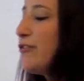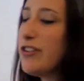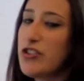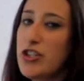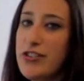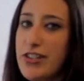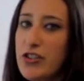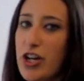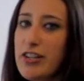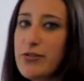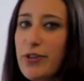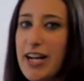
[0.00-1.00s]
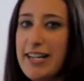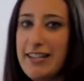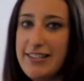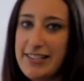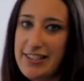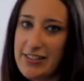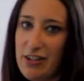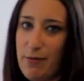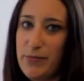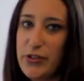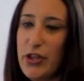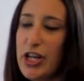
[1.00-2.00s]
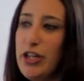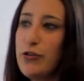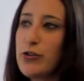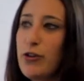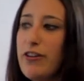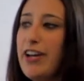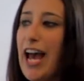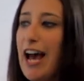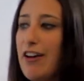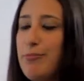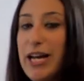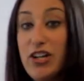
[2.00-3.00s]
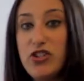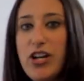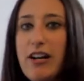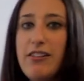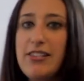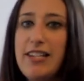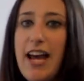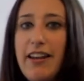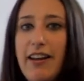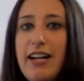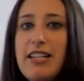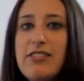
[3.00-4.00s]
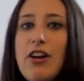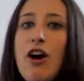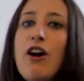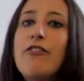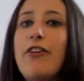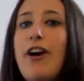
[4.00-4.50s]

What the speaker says: she suggests writing a system so that you sort of have page titles and headlines for